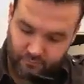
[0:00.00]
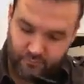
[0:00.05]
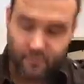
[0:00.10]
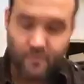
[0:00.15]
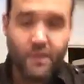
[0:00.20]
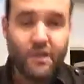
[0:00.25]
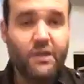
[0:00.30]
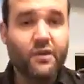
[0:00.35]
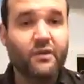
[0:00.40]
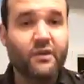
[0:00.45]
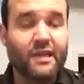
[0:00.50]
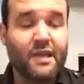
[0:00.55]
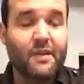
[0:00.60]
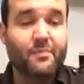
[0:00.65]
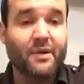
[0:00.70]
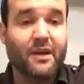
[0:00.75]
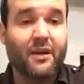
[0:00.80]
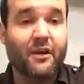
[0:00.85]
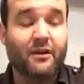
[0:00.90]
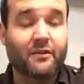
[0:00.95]
you can keep
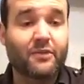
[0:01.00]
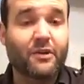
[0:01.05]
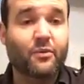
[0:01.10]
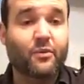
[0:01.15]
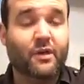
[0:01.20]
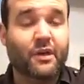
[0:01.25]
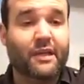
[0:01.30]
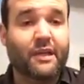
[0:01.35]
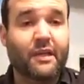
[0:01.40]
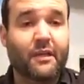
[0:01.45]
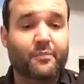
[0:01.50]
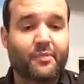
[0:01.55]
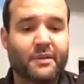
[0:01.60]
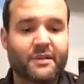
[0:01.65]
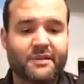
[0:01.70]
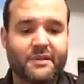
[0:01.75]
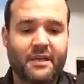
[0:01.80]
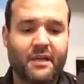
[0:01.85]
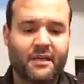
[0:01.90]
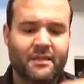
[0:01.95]
it however you want to keep
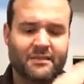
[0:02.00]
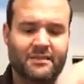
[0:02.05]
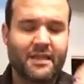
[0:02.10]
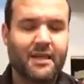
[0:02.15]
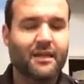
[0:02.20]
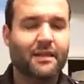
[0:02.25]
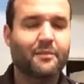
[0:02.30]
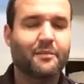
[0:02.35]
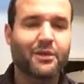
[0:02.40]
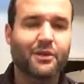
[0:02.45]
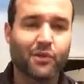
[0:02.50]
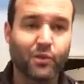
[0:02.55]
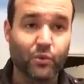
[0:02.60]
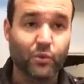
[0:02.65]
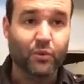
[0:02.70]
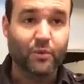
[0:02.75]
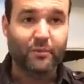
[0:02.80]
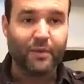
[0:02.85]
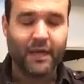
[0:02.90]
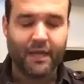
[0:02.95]
it. It's not going to be a
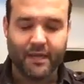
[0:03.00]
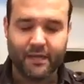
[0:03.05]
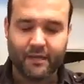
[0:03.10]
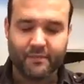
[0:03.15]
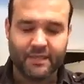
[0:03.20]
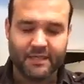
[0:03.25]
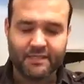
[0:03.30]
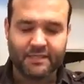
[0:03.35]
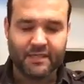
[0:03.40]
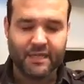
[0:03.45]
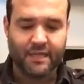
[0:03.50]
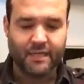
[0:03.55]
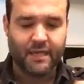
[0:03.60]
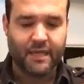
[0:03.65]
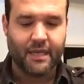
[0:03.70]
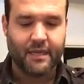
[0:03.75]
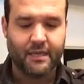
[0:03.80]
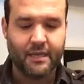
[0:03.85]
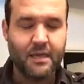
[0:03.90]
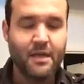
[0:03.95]
cooler bag, I'm not saying
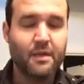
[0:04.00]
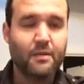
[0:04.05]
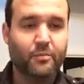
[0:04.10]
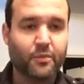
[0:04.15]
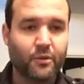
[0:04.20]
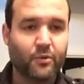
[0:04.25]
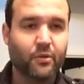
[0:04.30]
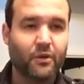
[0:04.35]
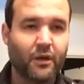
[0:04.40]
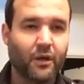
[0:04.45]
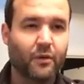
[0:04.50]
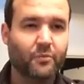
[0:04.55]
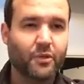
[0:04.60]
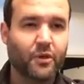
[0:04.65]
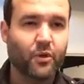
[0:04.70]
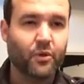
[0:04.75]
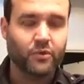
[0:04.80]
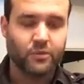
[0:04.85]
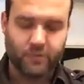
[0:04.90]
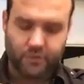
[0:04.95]
that, but it will help it
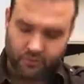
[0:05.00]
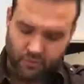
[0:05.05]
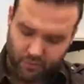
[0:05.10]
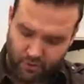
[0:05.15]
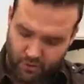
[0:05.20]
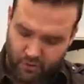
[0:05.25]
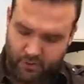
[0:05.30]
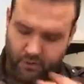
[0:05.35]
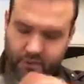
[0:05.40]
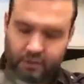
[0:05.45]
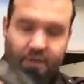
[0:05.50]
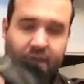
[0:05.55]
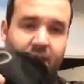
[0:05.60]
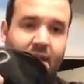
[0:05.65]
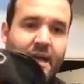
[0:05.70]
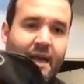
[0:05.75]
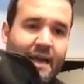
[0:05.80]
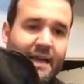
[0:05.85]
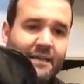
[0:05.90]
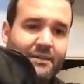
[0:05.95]
hold a little longer.
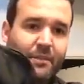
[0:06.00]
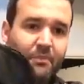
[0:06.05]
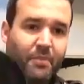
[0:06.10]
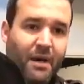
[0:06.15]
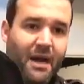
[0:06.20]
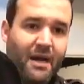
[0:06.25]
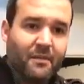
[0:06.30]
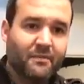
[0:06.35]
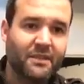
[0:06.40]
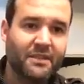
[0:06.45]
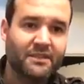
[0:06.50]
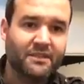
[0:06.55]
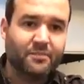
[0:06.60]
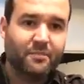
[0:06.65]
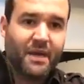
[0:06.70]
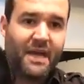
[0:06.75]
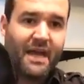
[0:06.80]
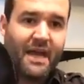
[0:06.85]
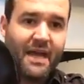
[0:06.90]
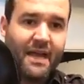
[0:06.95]
And at the bottom of this
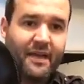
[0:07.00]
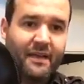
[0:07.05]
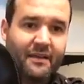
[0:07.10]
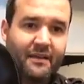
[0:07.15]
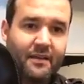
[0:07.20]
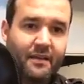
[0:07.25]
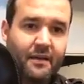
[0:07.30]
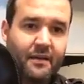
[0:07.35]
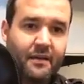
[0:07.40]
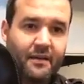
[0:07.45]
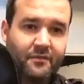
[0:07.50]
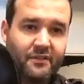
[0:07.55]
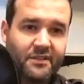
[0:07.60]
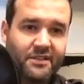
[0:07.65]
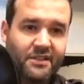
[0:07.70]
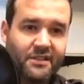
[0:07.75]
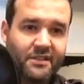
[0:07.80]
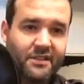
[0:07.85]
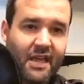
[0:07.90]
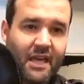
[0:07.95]
bag, if you
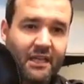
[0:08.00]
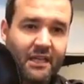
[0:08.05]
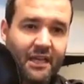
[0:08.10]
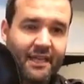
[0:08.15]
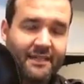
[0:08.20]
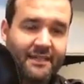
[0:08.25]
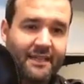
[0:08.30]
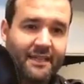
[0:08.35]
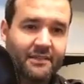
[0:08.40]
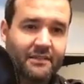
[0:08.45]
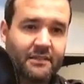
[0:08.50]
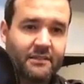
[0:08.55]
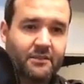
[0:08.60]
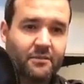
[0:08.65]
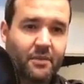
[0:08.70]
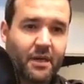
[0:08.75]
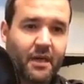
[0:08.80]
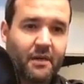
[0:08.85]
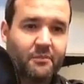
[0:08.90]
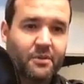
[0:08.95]
see daylight down there at the
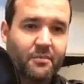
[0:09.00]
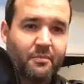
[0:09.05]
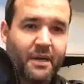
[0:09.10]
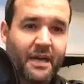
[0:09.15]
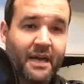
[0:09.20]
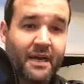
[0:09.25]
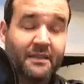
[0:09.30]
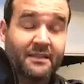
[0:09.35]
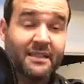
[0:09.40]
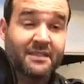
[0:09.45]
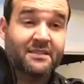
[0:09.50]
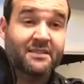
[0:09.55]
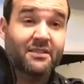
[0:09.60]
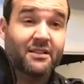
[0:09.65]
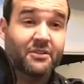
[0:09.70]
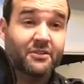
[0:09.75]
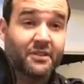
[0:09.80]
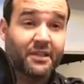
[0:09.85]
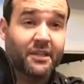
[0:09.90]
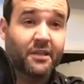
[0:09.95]
bottom of the bag, that's
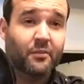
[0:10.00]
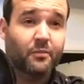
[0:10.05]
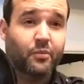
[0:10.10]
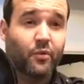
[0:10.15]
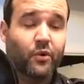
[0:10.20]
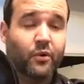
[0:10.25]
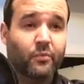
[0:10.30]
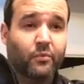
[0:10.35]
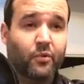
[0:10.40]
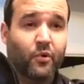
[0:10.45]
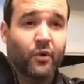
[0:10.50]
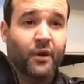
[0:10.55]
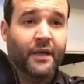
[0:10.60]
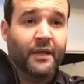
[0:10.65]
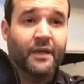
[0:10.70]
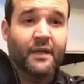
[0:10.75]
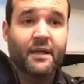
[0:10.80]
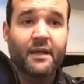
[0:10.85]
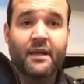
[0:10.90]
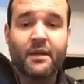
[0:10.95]
another key important point,
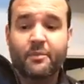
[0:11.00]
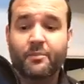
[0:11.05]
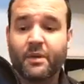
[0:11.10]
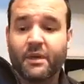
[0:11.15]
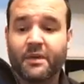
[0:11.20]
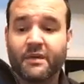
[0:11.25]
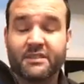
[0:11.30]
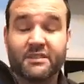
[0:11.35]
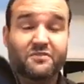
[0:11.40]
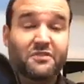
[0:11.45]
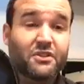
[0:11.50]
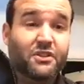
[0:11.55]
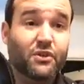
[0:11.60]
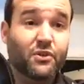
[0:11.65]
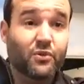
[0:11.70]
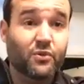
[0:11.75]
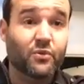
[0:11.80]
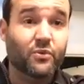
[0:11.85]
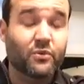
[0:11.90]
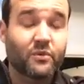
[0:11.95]
because if
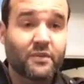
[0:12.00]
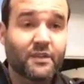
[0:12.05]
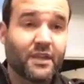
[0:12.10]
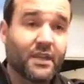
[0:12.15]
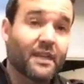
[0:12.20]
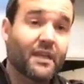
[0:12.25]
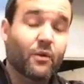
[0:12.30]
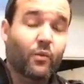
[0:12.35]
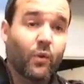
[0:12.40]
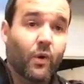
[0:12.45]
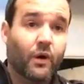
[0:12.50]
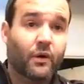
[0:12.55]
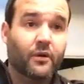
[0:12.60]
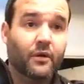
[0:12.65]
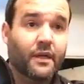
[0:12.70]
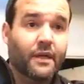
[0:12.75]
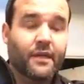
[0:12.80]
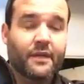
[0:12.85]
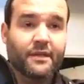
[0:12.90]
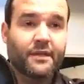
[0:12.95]
you get water
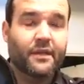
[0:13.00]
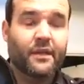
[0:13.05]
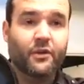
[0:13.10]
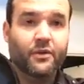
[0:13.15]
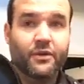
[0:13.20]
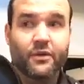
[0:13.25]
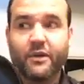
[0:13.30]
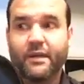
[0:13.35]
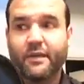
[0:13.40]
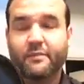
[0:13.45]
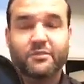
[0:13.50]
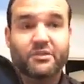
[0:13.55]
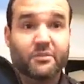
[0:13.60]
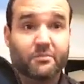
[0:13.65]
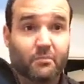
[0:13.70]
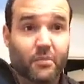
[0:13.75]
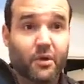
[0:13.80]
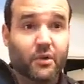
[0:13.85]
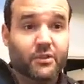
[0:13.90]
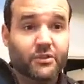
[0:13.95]
in it, you end up
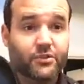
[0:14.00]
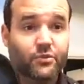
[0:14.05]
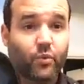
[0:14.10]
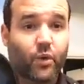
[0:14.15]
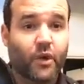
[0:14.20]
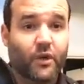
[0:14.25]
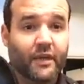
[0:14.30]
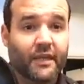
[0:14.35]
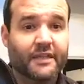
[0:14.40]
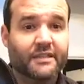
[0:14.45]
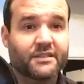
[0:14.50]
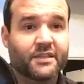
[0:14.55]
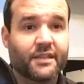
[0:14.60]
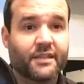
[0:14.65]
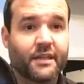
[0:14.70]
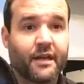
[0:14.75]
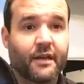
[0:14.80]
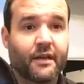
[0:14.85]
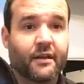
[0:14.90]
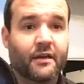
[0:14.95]
submerged. Water gets in
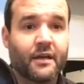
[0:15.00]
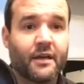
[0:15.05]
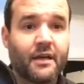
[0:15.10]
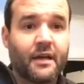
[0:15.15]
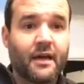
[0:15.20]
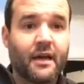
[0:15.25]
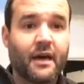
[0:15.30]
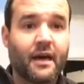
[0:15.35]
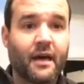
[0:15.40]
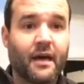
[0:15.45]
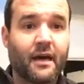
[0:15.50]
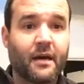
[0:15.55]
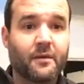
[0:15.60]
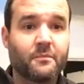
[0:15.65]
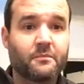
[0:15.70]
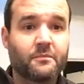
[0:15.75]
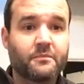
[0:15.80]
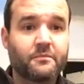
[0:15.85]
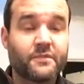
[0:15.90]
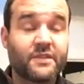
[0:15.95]
there.
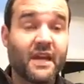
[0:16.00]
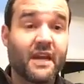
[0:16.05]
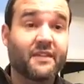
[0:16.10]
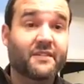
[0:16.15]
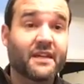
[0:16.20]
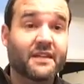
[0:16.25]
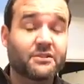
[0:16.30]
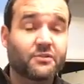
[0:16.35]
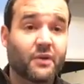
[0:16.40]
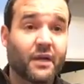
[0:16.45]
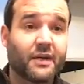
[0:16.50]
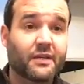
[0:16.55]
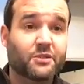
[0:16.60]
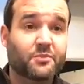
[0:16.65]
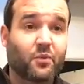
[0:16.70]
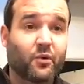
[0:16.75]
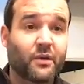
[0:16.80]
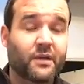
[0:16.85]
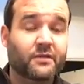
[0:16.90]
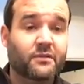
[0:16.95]
Now you got a drainage
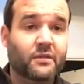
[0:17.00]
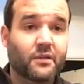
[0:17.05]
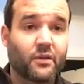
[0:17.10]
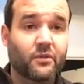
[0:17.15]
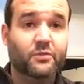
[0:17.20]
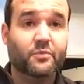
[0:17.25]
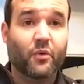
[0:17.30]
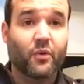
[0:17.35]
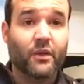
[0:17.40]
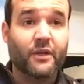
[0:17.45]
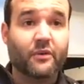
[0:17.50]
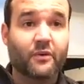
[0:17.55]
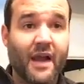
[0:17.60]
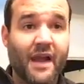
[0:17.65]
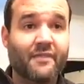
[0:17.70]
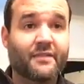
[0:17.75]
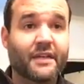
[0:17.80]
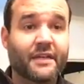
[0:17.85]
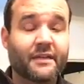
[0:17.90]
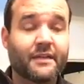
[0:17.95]
point at the lowest point of
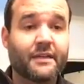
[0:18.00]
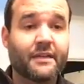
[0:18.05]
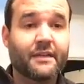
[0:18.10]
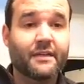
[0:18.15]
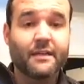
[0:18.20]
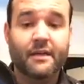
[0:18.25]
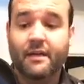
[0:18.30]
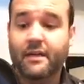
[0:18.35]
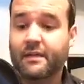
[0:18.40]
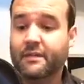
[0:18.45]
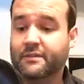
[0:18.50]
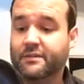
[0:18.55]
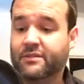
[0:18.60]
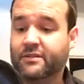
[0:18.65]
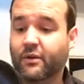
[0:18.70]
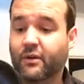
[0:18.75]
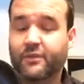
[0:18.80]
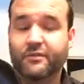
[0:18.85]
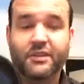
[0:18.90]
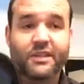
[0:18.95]
gravity.
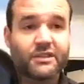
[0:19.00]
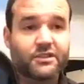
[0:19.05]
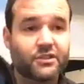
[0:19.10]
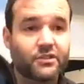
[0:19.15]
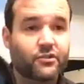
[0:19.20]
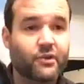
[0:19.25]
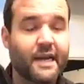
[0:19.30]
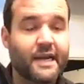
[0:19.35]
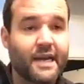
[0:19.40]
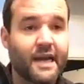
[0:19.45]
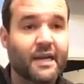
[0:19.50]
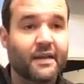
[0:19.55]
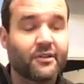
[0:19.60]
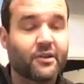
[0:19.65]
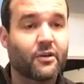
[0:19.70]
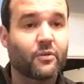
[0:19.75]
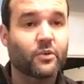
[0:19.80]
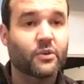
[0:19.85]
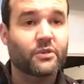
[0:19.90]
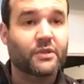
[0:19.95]
So everything should drain out of there
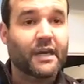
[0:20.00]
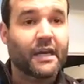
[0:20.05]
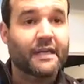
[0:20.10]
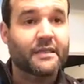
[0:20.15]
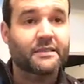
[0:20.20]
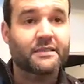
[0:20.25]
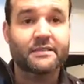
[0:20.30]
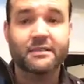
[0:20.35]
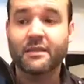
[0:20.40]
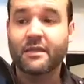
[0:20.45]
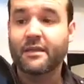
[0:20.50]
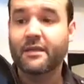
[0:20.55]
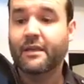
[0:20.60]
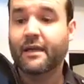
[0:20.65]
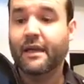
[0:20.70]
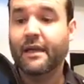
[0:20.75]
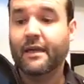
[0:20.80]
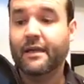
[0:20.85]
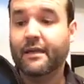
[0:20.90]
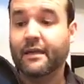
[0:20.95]
real nice
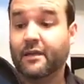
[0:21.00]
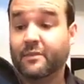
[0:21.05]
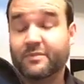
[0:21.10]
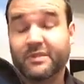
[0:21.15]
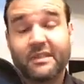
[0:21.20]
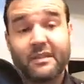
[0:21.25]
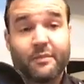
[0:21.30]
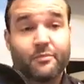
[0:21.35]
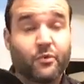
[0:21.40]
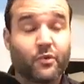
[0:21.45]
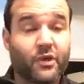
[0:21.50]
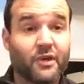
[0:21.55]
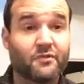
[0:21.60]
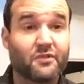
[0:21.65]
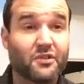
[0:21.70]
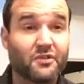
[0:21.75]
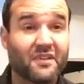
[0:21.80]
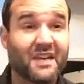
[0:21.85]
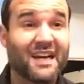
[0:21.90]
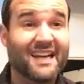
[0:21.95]
and help to keep whatever
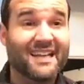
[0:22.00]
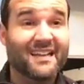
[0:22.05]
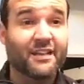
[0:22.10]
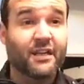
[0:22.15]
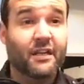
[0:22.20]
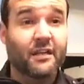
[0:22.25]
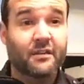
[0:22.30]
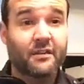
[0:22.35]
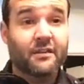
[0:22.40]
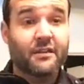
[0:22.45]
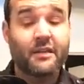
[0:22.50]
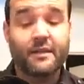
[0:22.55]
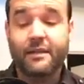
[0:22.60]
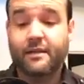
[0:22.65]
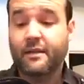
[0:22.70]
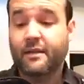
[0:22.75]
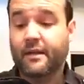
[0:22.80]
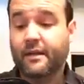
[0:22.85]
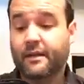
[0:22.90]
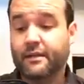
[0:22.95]
you've got in there
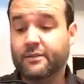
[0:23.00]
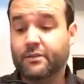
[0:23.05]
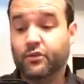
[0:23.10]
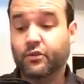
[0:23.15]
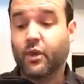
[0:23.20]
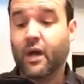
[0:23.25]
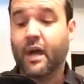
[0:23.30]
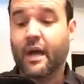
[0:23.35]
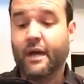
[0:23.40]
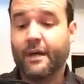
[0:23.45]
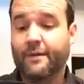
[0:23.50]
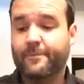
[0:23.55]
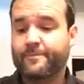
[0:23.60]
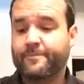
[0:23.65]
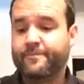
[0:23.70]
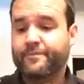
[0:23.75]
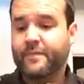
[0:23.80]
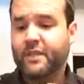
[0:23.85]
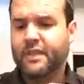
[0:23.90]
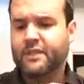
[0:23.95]
dry,
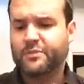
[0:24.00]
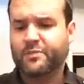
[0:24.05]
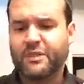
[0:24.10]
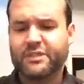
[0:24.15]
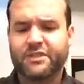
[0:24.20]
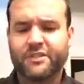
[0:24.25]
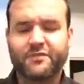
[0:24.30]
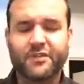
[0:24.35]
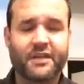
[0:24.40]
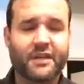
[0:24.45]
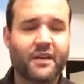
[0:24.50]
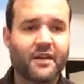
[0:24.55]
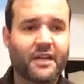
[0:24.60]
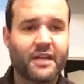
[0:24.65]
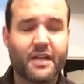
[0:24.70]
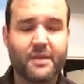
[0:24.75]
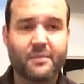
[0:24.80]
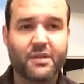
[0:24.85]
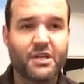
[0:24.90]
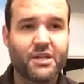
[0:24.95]
especially if you're carrying
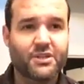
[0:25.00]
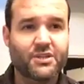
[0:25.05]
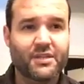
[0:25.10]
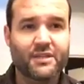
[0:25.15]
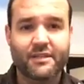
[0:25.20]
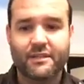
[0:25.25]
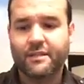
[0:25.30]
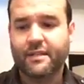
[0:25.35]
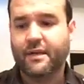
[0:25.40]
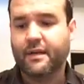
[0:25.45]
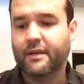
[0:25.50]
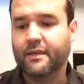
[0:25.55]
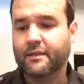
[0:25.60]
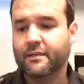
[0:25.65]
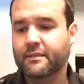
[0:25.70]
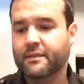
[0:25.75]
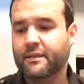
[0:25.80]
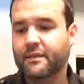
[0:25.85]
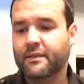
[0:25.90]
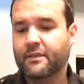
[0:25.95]
ammunition
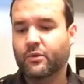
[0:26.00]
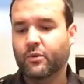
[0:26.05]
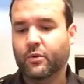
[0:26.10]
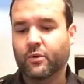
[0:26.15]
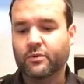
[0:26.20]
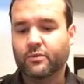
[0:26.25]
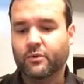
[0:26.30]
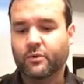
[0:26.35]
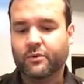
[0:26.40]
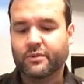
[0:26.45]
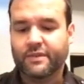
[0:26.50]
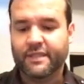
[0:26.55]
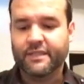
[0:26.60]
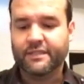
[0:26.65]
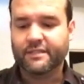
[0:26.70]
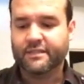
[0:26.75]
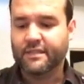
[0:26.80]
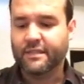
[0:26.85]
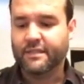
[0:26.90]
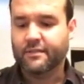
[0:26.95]
or
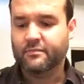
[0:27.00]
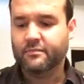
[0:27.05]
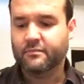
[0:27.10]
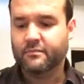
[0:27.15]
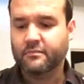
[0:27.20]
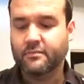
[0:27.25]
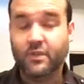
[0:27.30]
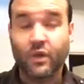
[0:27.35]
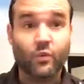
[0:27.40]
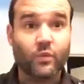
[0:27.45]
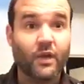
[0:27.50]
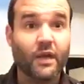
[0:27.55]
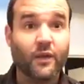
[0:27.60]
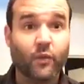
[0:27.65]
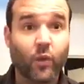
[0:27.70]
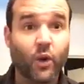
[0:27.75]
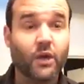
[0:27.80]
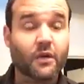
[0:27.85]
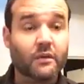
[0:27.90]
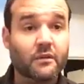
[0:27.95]
things that don't like
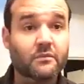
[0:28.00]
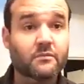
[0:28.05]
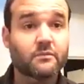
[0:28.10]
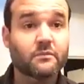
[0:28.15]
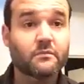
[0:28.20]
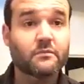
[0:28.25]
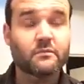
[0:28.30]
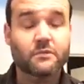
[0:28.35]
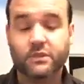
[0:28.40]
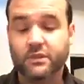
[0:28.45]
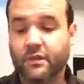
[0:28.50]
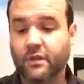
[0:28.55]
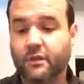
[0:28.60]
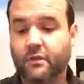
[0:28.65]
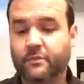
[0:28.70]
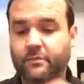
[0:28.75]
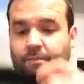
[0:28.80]
water. So